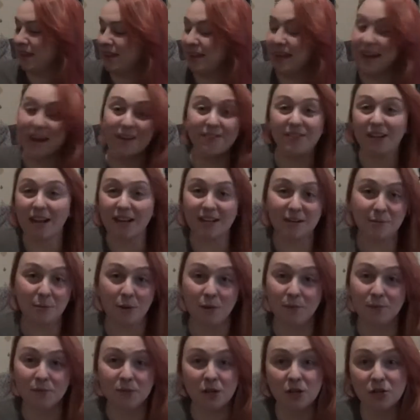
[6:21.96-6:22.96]
They haven't had any
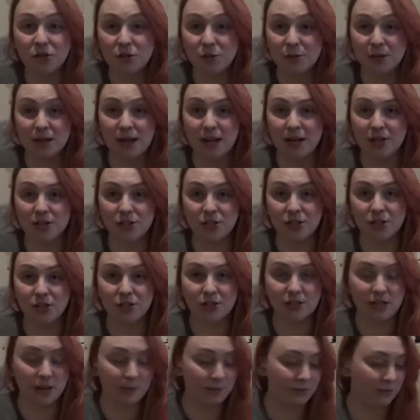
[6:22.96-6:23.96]
problems. I do occasionally
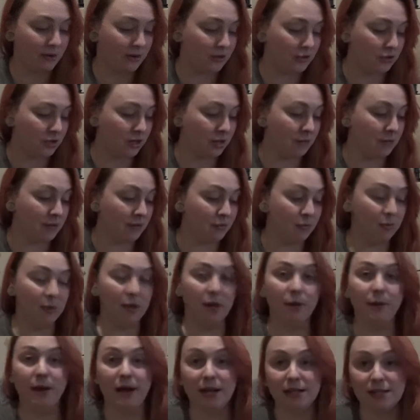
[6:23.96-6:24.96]
use nappy rash cream if
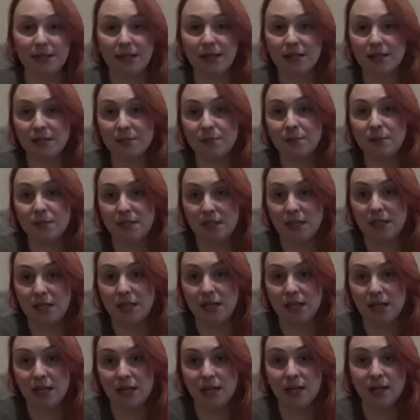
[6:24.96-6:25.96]
Willow has had a
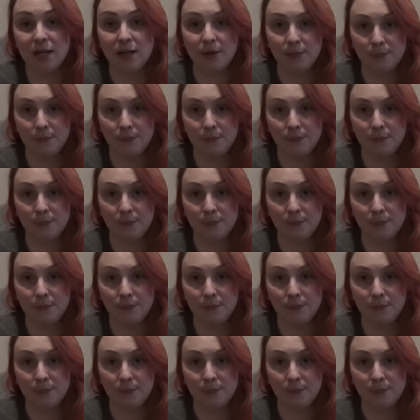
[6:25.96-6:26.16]
particularly